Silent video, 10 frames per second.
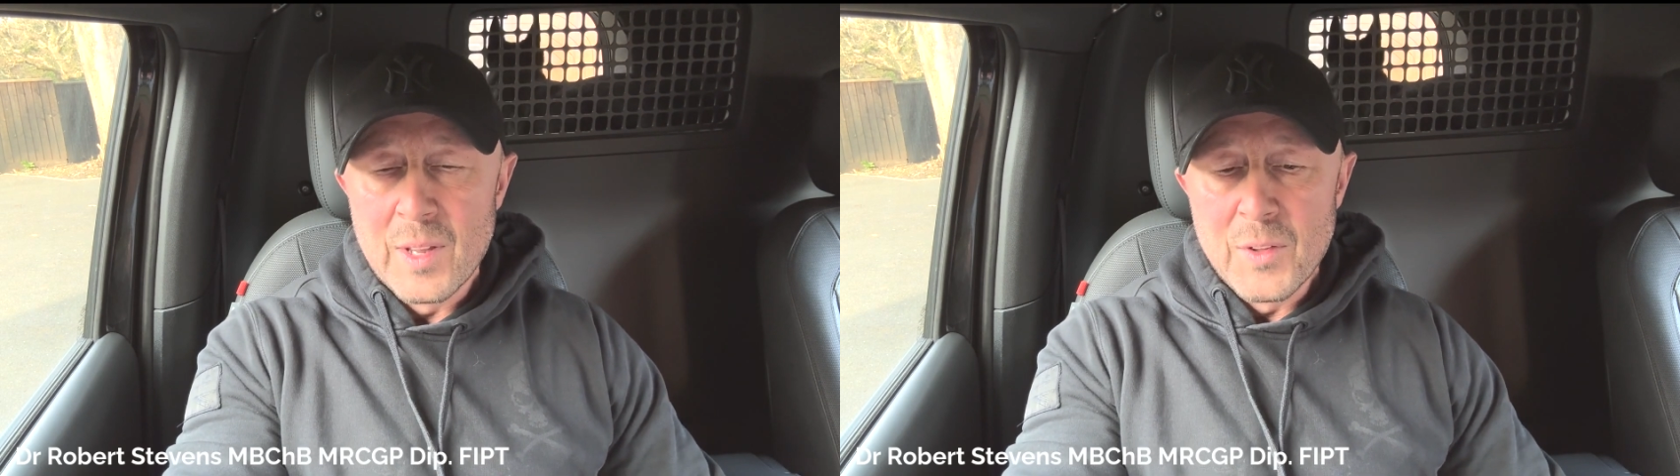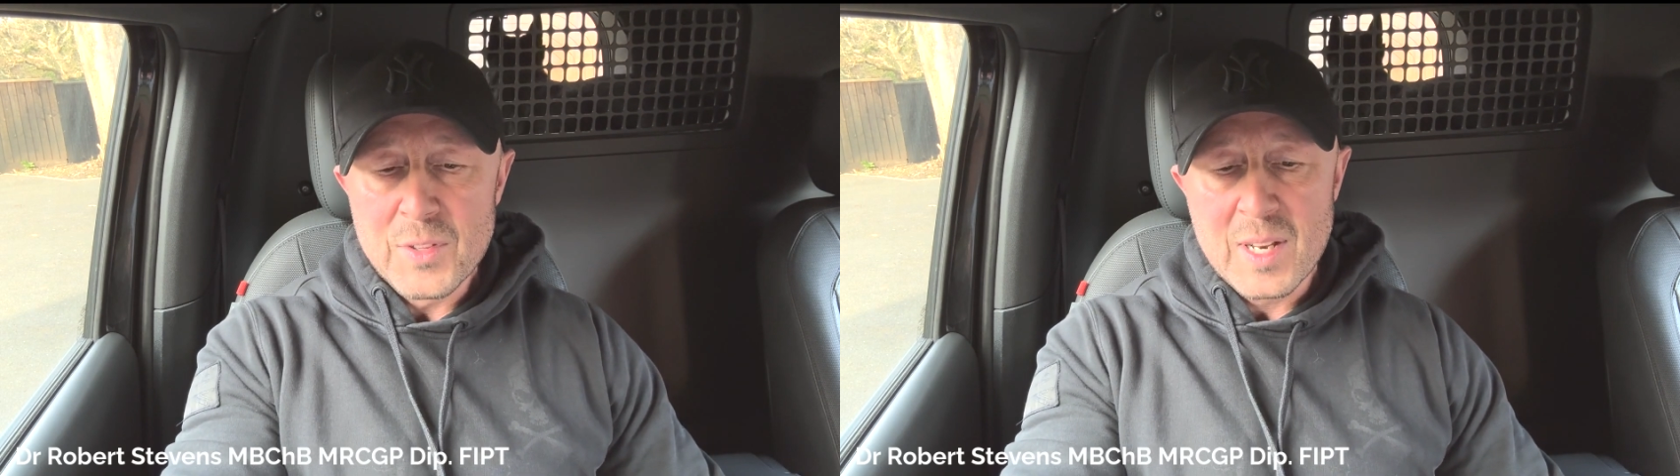
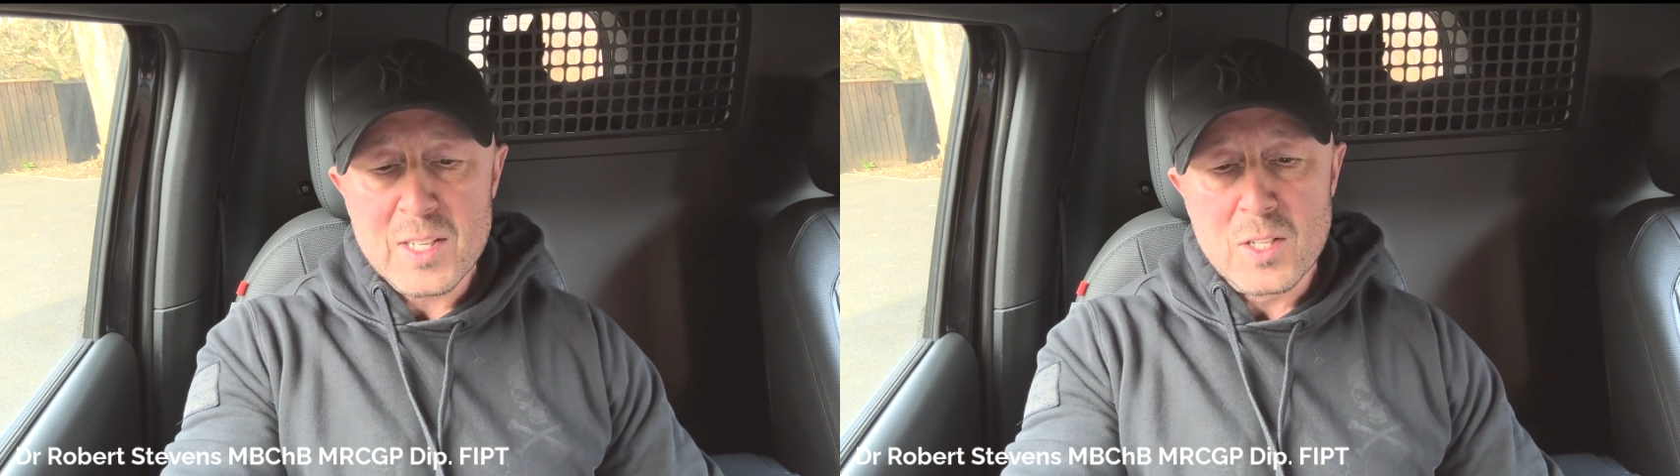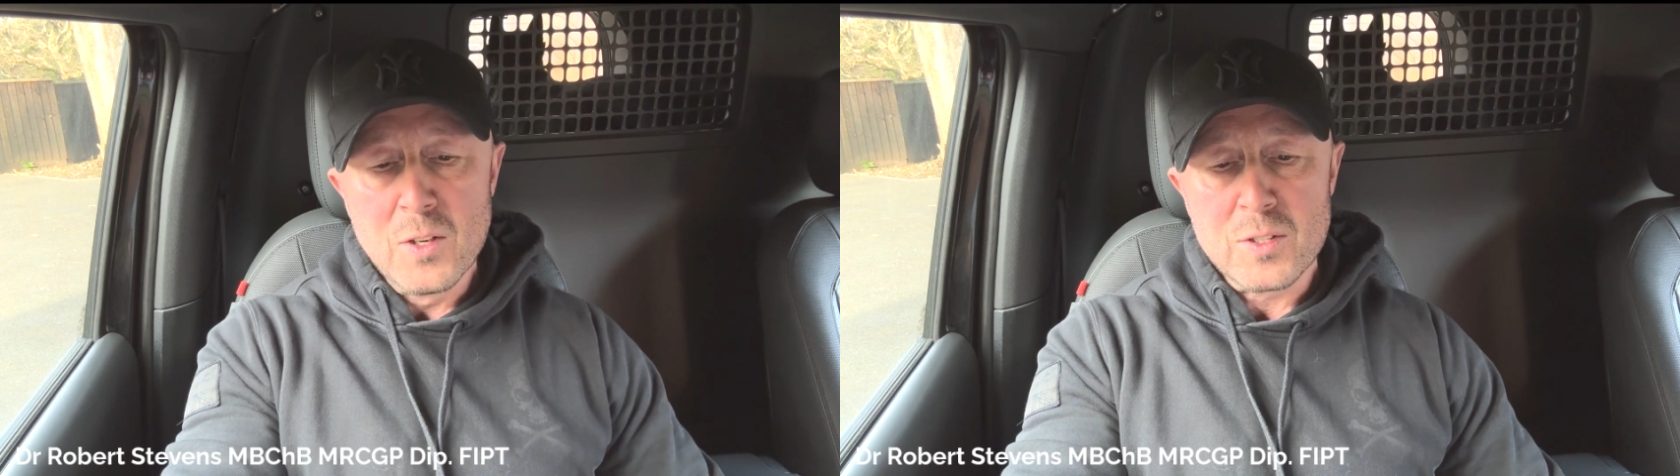So
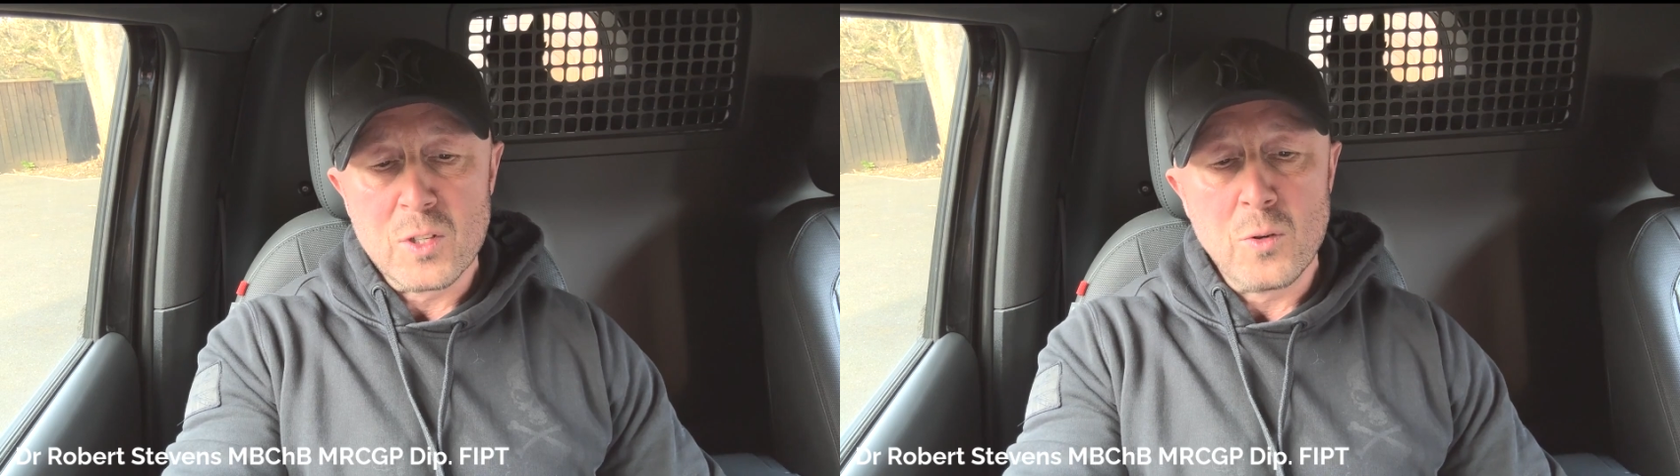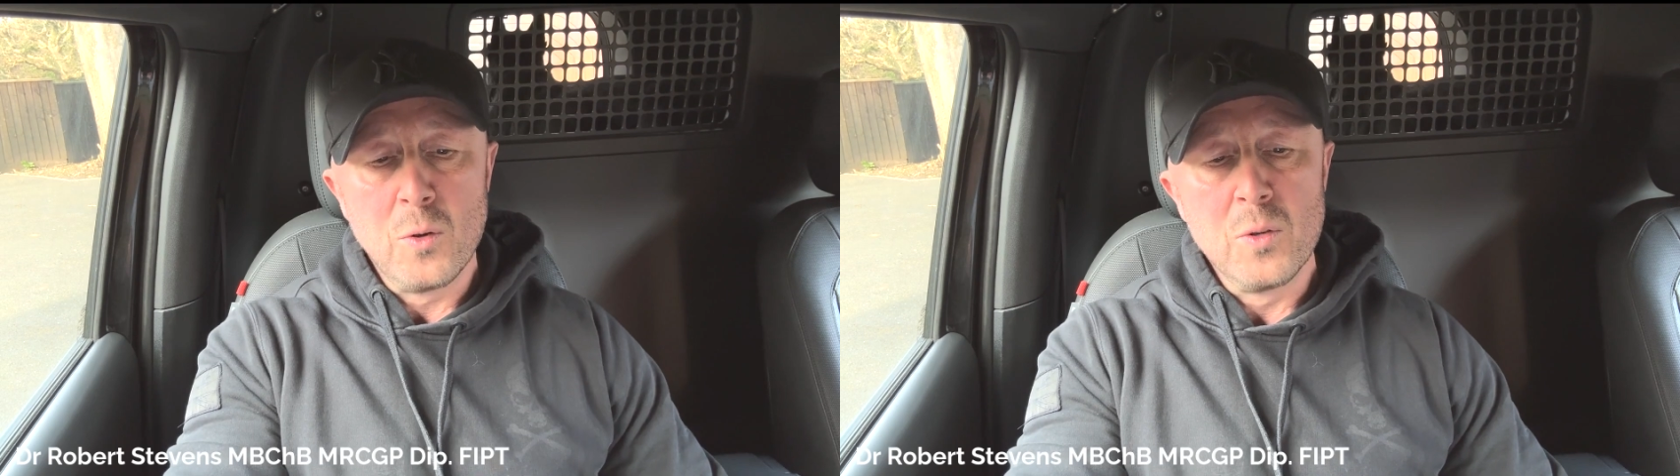let's look to
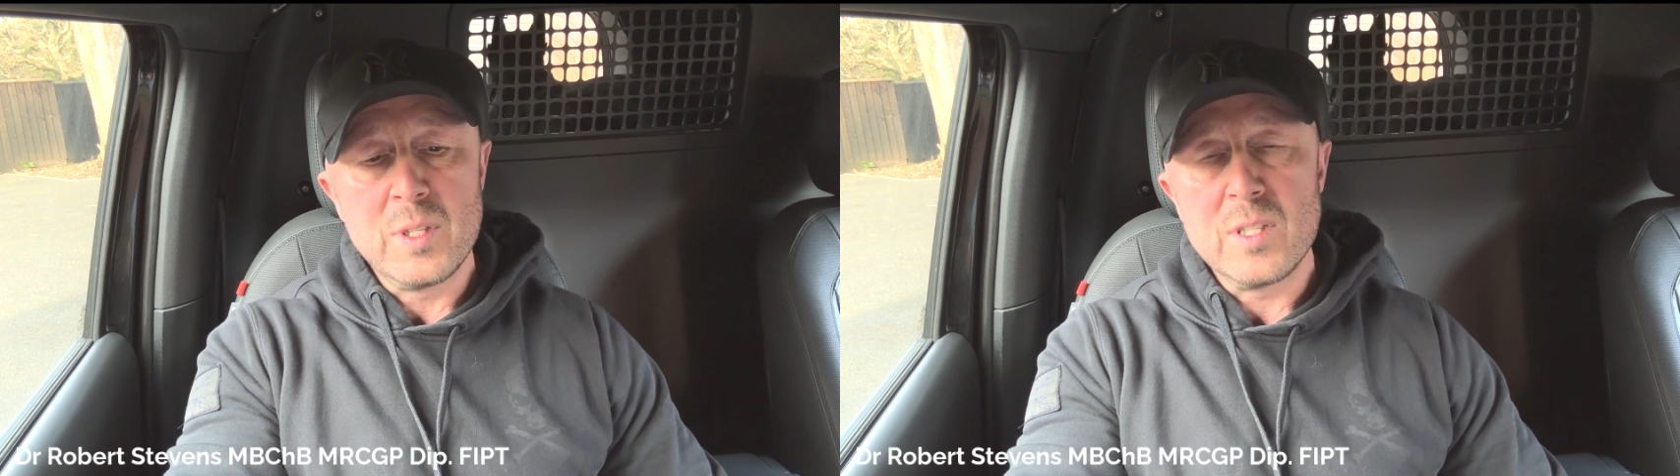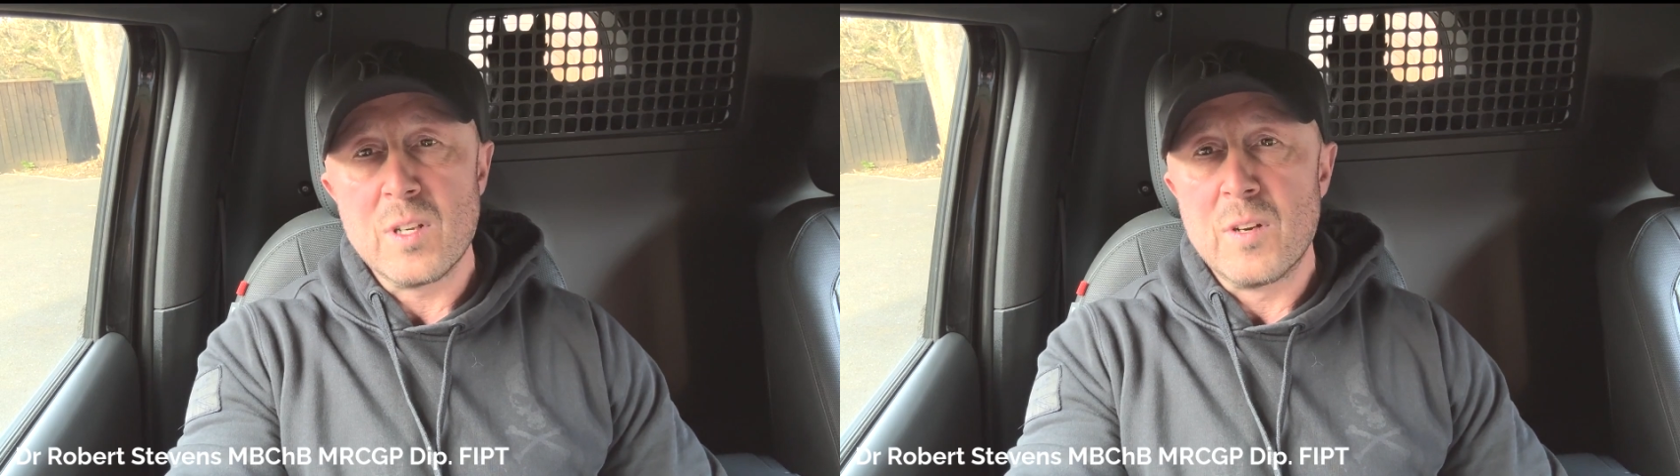causes